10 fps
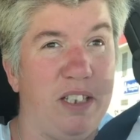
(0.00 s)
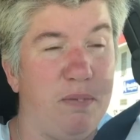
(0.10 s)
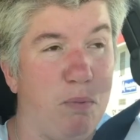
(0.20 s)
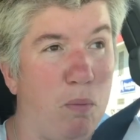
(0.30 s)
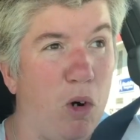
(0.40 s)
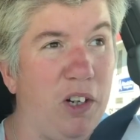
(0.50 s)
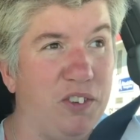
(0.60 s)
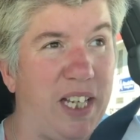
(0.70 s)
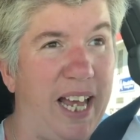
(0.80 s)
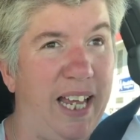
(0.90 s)
it's
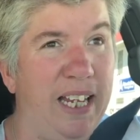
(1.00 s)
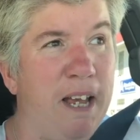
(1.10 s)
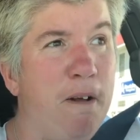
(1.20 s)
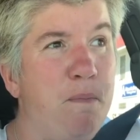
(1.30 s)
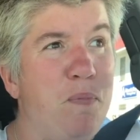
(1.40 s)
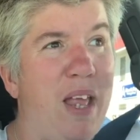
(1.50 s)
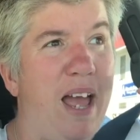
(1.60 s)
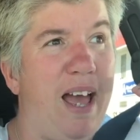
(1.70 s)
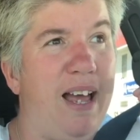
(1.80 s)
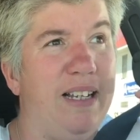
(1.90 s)
Memorial Day,
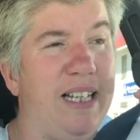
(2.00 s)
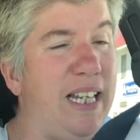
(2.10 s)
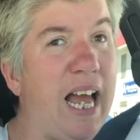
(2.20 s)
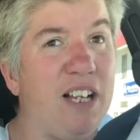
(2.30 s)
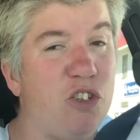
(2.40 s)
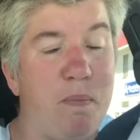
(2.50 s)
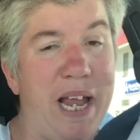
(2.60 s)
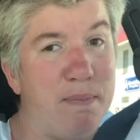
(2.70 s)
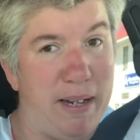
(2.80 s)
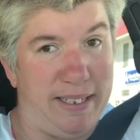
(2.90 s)
and he has no
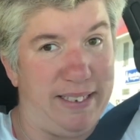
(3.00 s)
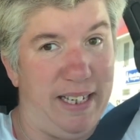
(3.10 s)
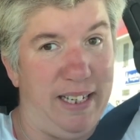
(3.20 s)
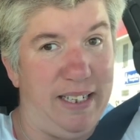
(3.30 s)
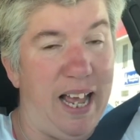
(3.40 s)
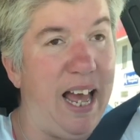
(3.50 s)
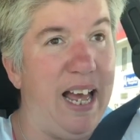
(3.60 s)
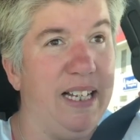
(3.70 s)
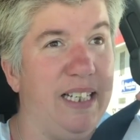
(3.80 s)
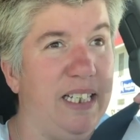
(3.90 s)
pain medicine,
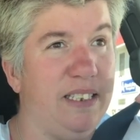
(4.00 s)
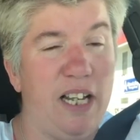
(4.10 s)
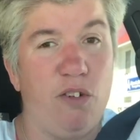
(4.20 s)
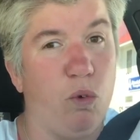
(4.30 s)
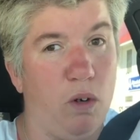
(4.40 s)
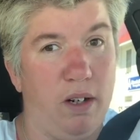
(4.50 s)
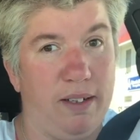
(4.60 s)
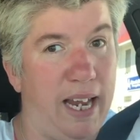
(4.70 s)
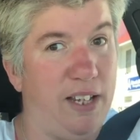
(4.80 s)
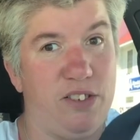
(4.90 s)
and he's stage
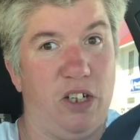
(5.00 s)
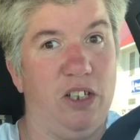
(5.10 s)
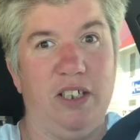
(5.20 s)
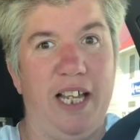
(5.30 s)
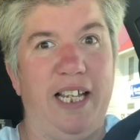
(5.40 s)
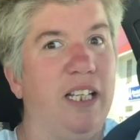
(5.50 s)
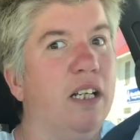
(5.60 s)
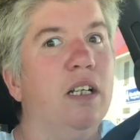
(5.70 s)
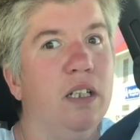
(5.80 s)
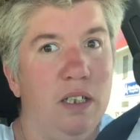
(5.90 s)
4 cancer. Like,
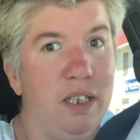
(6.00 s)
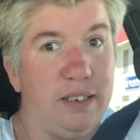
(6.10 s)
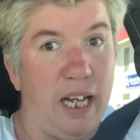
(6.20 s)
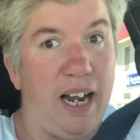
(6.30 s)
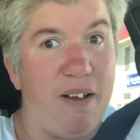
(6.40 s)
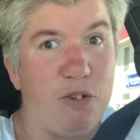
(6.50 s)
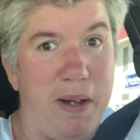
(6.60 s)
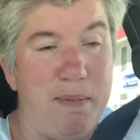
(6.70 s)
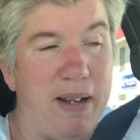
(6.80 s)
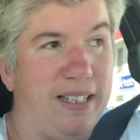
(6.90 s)
he's got to have his
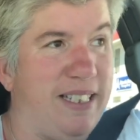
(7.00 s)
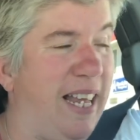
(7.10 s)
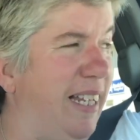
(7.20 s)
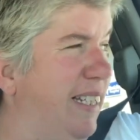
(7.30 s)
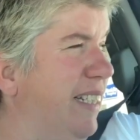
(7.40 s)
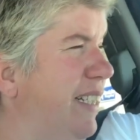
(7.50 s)
pain medicine.